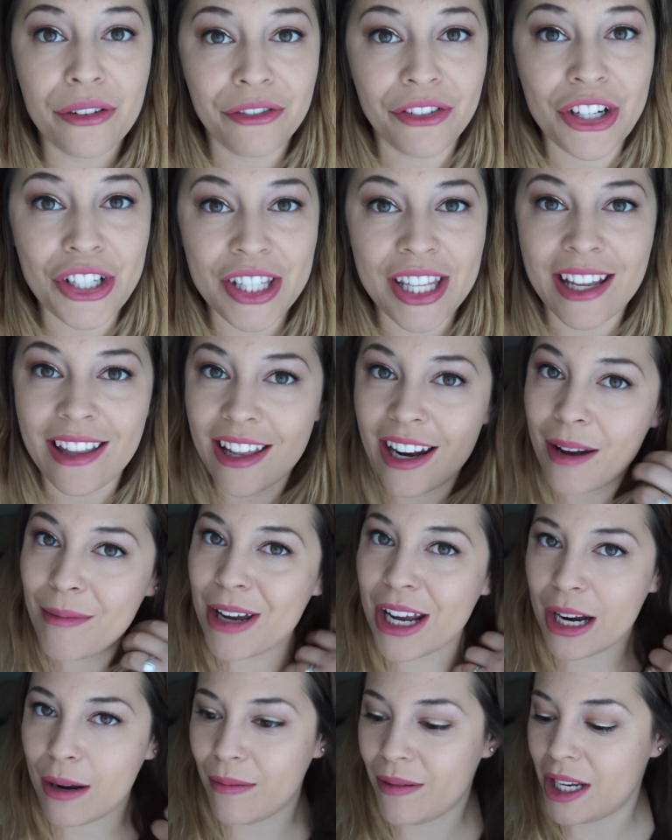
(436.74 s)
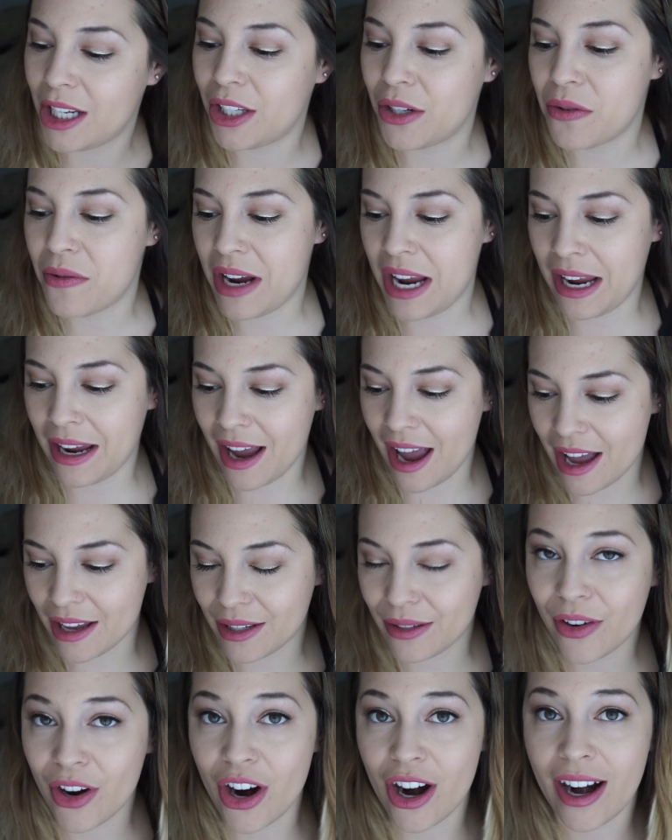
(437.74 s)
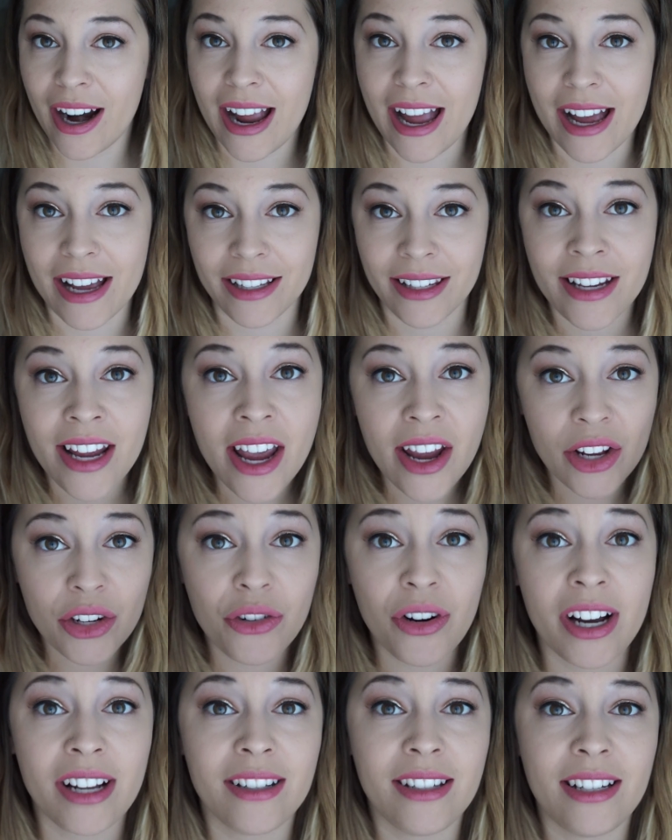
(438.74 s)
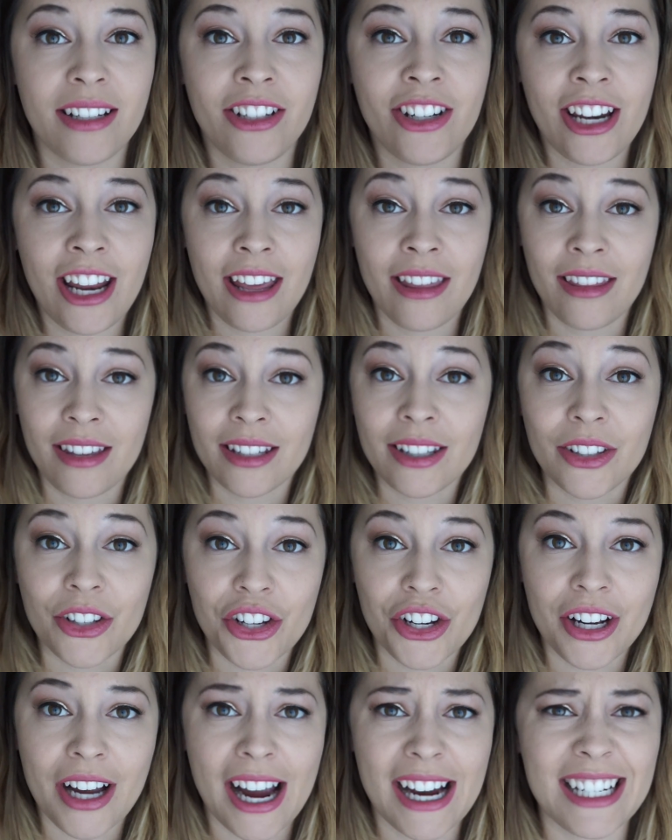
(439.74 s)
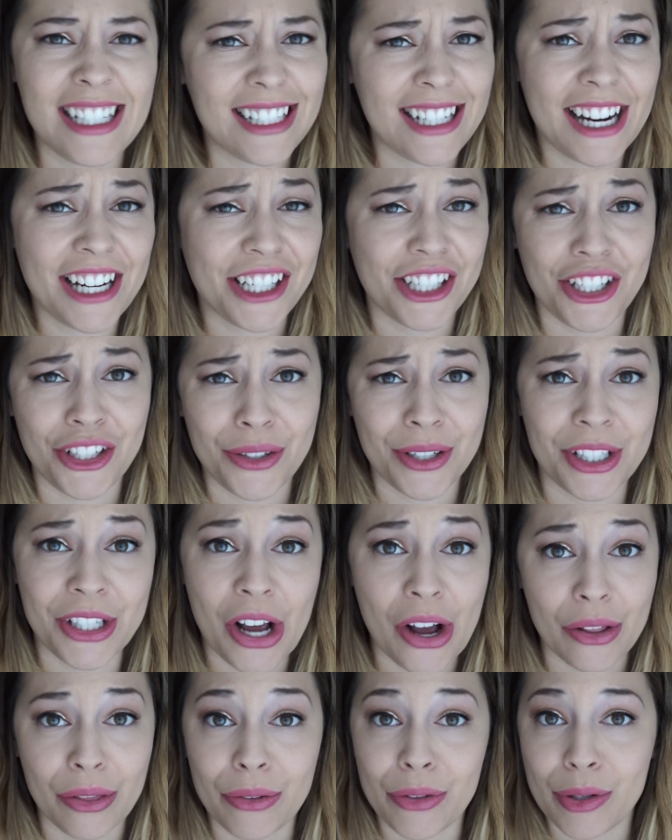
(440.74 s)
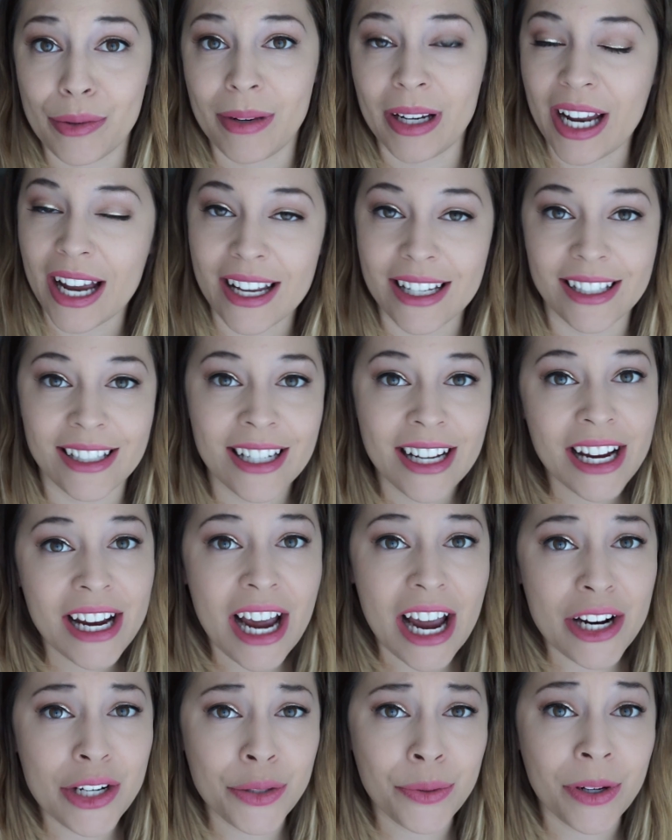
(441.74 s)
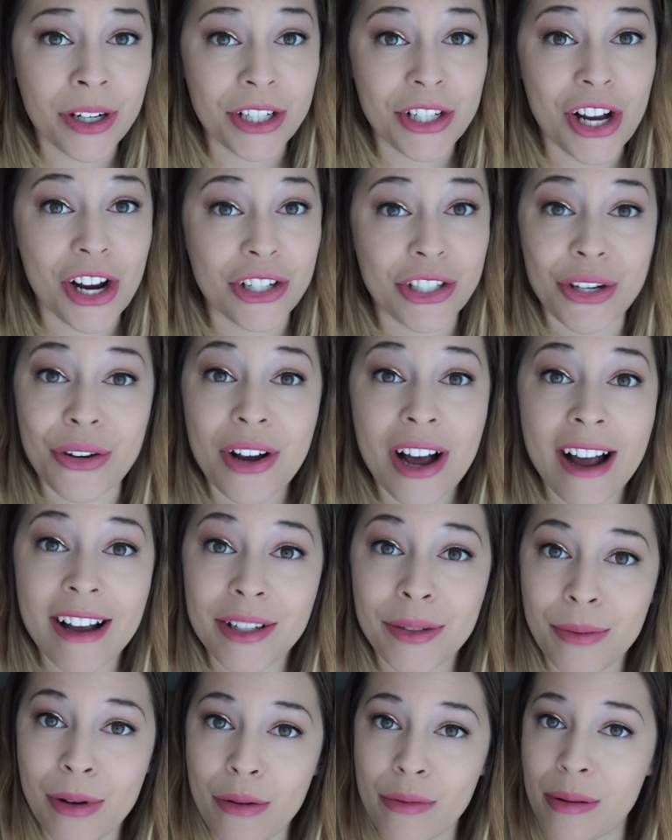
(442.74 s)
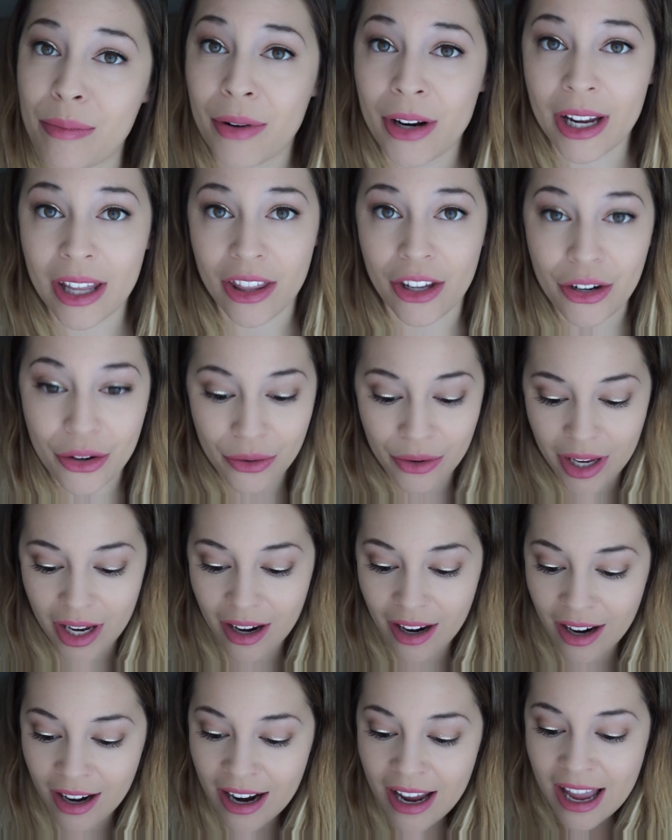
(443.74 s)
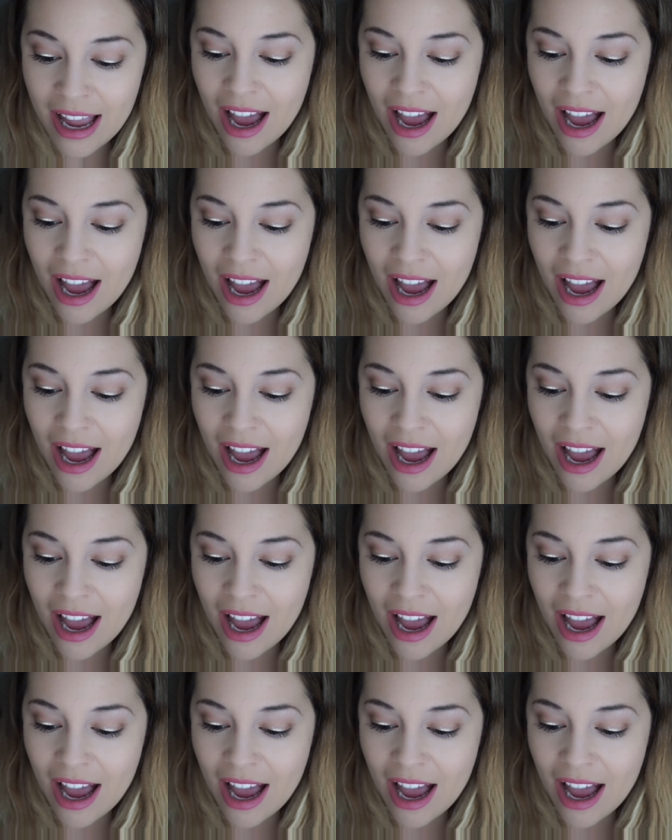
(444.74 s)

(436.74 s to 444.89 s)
The first thing that I'm going to be doing as far as transitioning this look, I decided to do a talk through because I just want to talk to you guys while we bring in the new year.